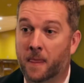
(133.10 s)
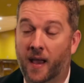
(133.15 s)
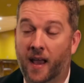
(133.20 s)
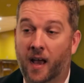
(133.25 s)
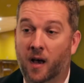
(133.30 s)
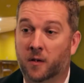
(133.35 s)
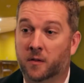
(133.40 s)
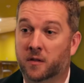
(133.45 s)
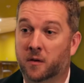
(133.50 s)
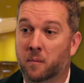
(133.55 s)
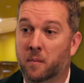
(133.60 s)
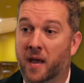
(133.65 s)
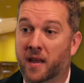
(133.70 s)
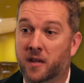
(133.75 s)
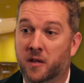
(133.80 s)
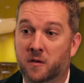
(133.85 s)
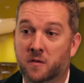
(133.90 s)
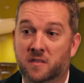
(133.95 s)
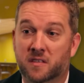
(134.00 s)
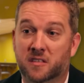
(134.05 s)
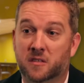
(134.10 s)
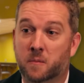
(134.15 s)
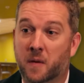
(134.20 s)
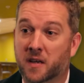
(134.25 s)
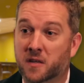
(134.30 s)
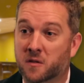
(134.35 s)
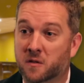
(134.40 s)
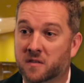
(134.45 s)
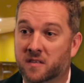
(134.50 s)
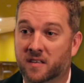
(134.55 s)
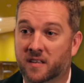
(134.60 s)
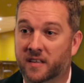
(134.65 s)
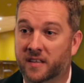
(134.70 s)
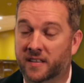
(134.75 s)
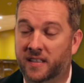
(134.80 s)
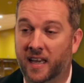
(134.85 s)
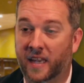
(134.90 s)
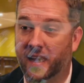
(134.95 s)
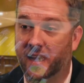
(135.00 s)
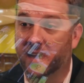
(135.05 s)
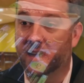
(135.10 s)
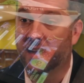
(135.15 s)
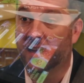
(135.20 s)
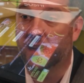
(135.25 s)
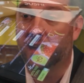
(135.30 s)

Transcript: out the menus, the specials of the day,